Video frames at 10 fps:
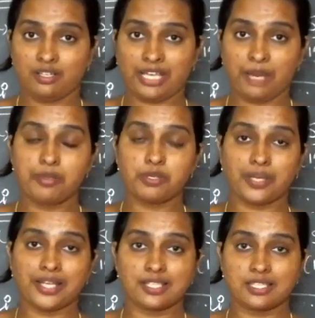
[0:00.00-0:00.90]
came into
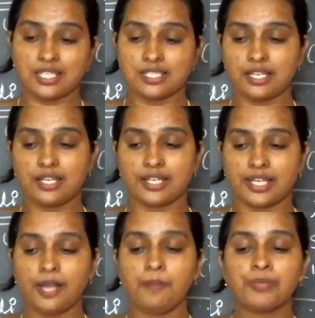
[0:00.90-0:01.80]
an existence in
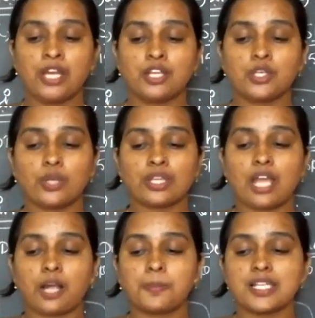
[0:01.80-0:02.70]
India. During the
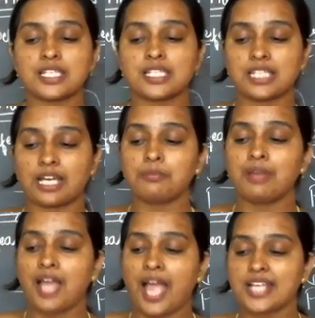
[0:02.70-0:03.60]
Akbar's time,
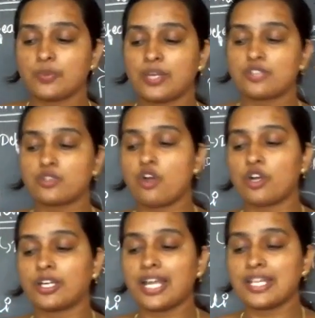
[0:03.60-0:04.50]
as well as
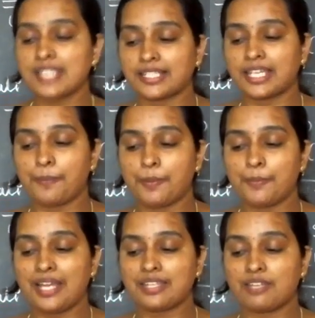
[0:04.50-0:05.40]
organized and
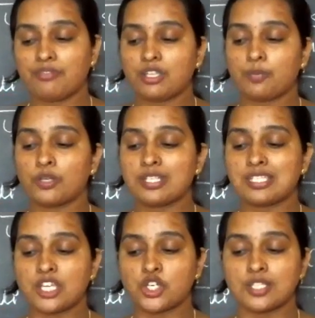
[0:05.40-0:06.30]
capable, and there were the police
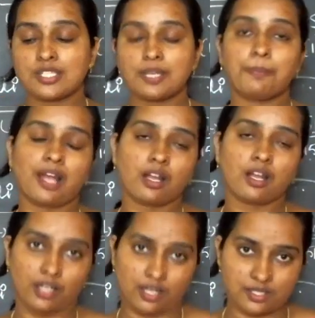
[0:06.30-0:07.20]
stations in
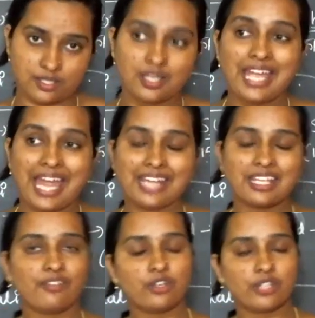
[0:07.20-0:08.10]
Paranganas. And
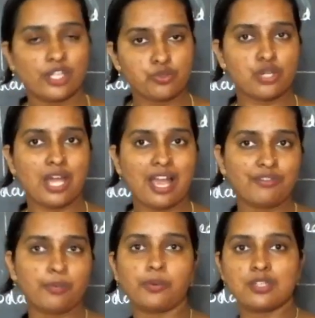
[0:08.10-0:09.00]
they used to have
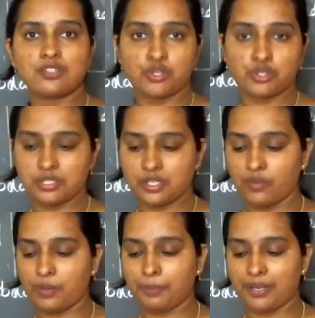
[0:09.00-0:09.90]
the police stations in
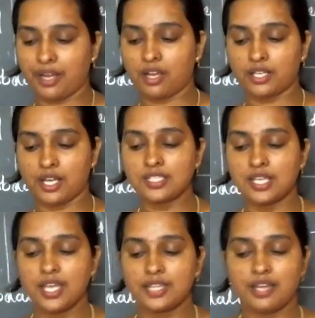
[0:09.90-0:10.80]
one Paranganas.
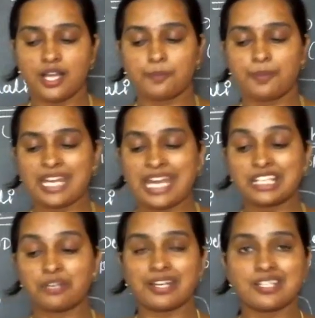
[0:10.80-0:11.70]
The Akbar
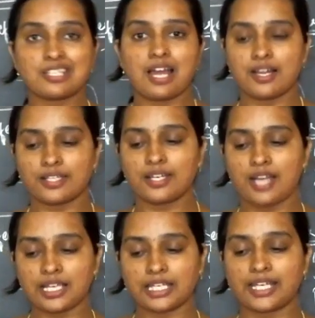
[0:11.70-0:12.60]
encouraged the art and
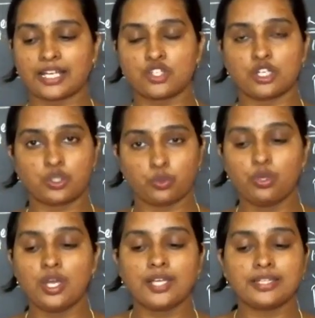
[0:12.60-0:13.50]
architecture
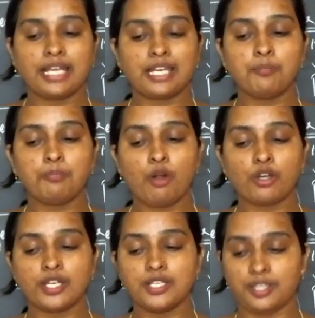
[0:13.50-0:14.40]
too. The
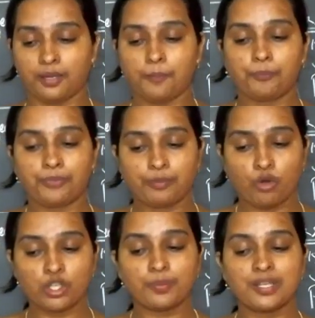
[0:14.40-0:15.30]
important
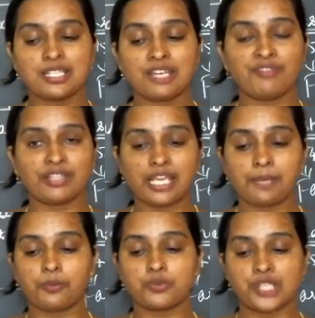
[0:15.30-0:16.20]
monuments in
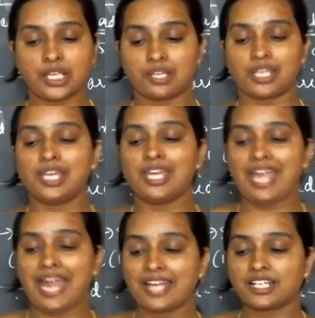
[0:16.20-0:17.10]
Fatehpur Sikri
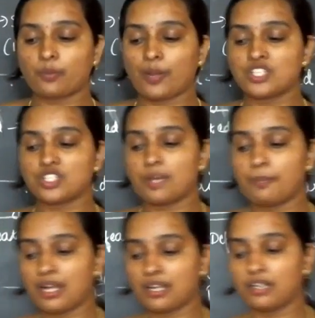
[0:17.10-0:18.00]
and Khwajana
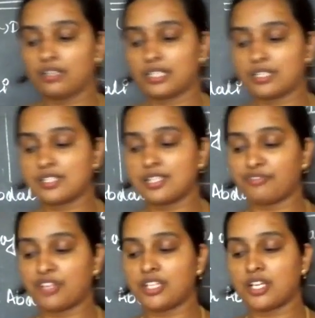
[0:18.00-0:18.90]
Baga, that is
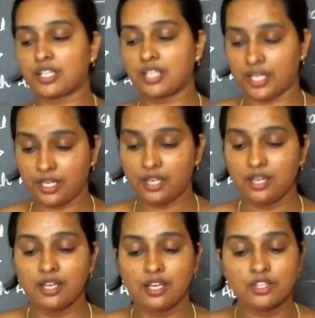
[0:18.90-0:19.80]
Daftadar Khanna,
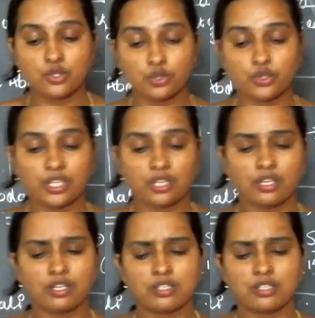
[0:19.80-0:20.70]

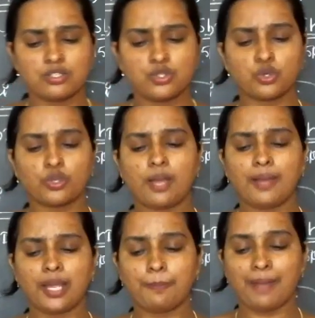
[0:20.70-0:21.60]

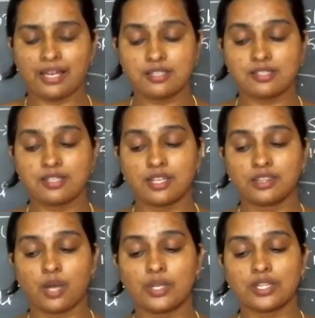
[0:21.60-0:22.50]
Jodhabai Palace,
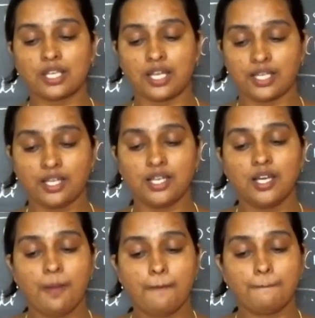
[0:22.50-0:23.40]
Daulat Khanna,
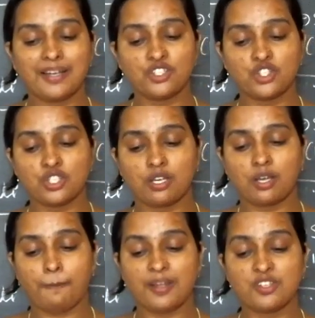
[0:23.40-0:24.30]

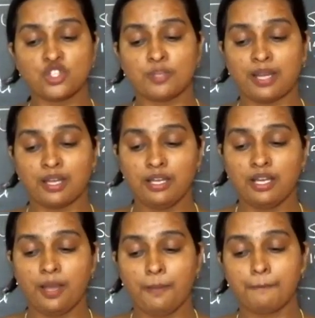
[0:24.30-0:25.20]
Panch Mahal,
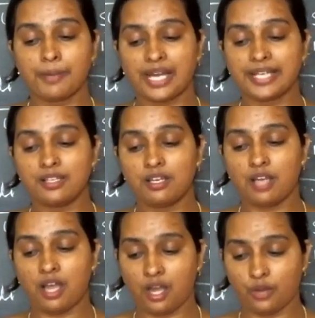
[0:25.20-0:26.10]

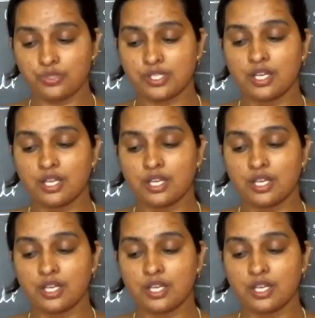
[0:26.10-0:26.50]
Bridal House,